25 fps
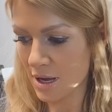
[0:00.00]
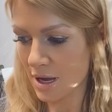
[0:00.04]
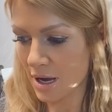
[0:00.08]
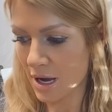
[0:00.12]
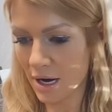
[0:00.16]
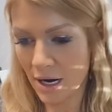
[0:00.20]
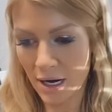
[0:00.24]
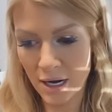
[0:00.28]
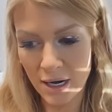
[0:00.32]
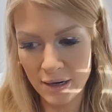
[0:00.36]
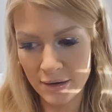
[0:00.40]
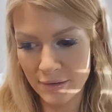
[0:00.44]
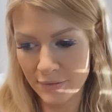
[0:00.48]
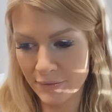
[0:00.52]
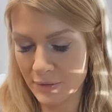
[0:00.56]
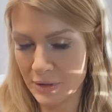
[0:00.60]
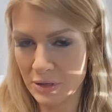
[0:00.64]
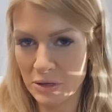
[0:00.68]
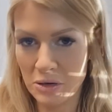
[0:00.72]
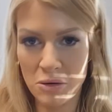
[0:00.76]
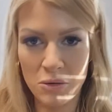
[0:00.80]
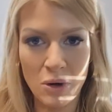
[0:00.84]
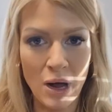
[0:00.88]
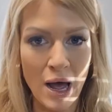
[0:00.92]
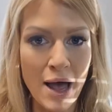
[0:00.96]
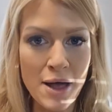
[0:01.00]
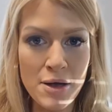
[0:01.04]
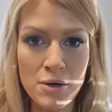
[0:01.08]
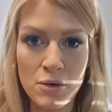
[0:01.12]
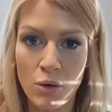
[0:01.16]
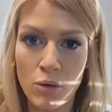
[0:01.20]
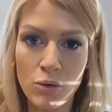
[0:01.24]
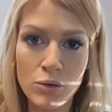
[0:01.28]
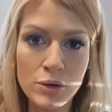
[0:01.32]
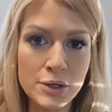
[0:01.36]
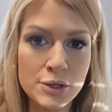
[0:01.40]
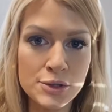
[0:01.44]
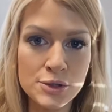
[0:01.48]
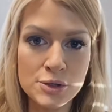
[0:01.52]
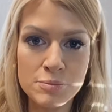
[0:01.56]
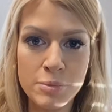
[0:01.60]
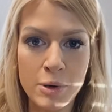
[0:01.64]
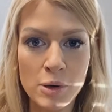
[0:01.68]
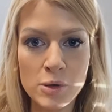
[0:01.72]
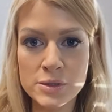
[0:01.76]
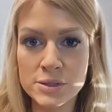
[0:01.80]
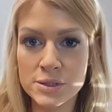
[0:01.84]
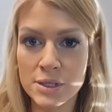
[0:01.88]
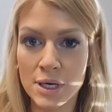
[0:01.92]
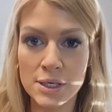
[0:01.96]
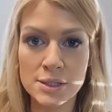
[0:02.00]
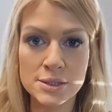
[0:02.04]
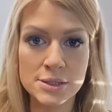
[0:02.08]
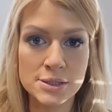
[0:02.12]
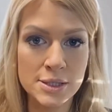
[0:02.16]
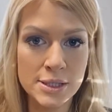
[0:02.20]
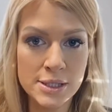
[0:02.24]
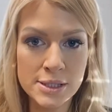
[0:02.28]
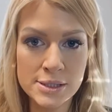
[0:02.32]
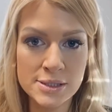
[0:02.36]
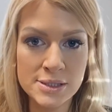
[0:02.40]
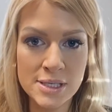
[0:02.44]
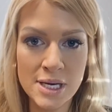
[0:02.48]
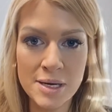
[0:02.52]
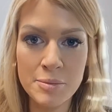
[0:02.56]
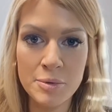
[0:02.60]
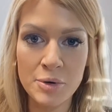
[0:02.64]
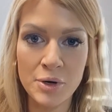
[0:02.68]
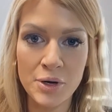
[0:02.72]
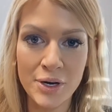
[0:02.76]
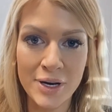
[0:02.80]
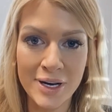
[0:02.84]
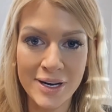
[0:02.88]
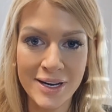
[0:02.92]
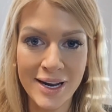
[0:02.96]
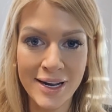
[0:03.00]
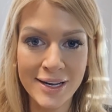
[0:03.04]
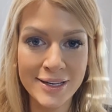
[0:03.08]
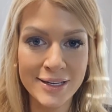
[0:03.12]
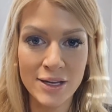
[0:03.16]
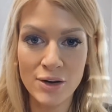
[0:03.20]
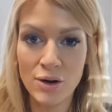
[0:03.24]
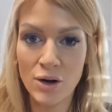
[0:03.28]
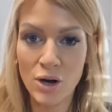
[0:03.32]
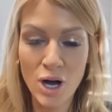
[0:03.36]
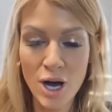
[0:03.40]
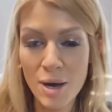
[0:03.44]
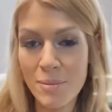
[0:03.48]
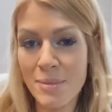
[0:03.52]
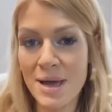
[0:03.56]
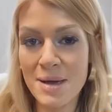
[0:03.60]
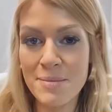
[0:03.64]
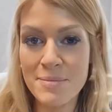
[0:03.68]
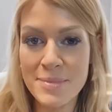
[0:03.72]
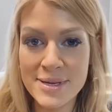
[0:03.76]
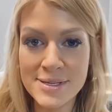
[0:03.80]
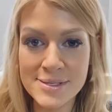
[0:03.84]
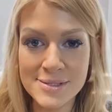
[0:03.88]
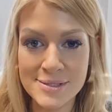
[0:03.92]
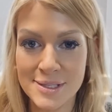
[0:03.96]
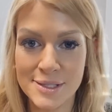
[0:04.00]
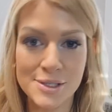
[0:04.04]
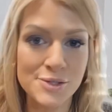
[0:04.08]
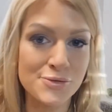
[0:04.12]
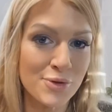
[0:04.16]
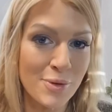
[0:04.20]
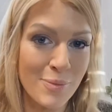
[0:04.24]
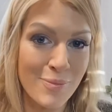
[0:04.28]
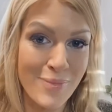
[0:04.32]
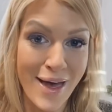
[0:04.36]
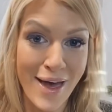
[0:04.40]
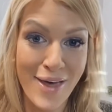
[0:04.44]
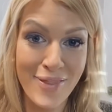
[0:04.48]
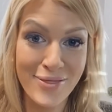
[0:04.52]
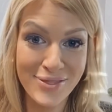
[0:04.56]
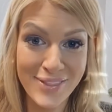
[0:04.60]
are, you know, I only do postcards to this neighborhood and I get all my business from that.